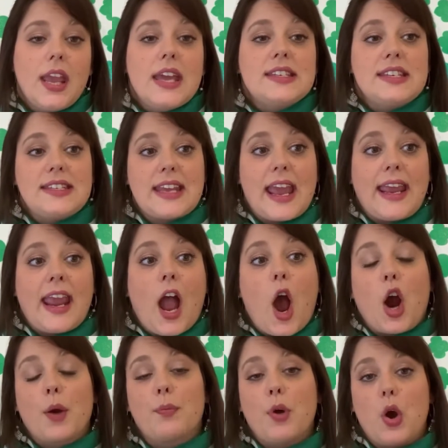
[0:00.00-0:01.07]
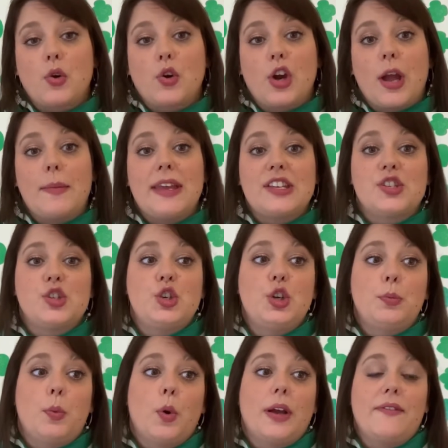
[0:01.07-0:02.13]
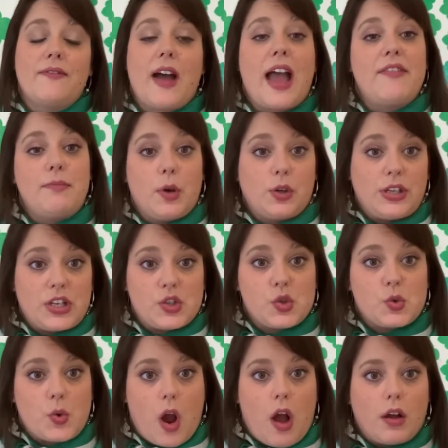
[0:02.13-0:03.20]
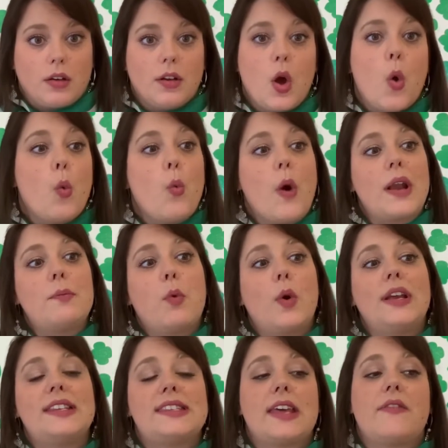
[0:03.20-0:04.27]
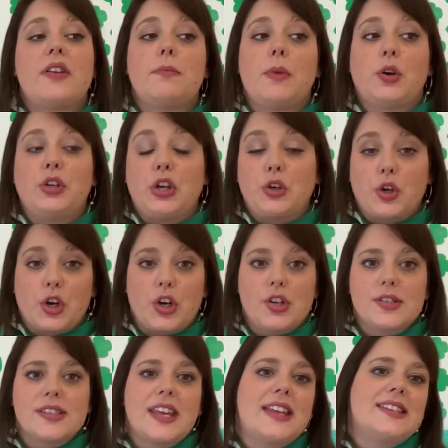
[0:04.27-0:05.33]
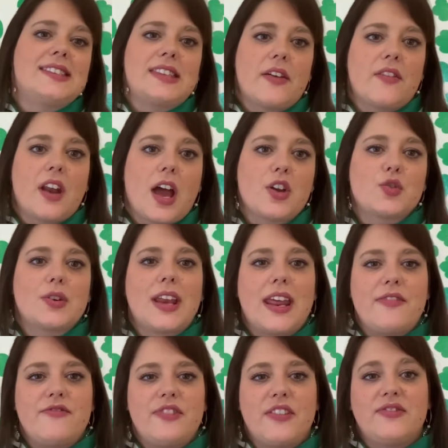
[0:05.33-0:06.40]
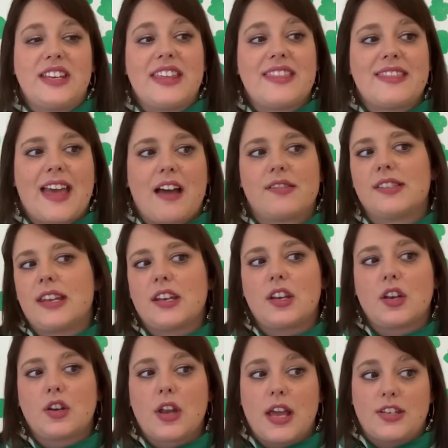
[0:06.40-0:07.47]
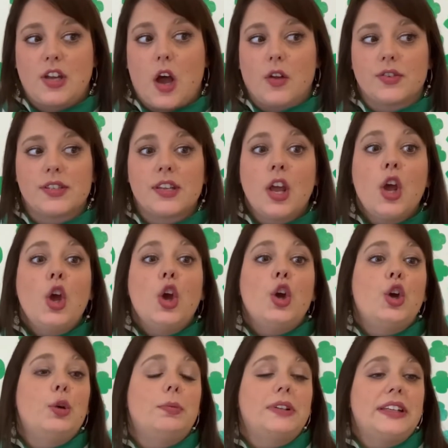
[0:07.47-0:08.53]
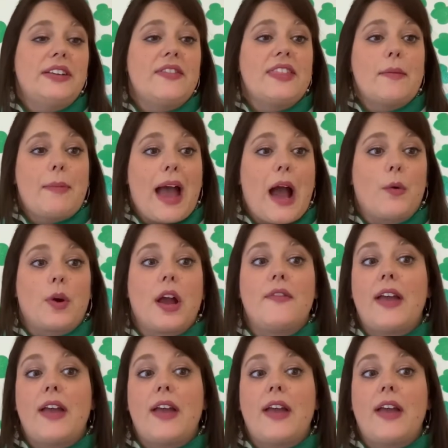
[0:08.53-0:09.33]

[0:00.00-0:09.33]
Today, our program is 2.5 million strong, 1.7 million girls, and 750,000 adults who believe in the power of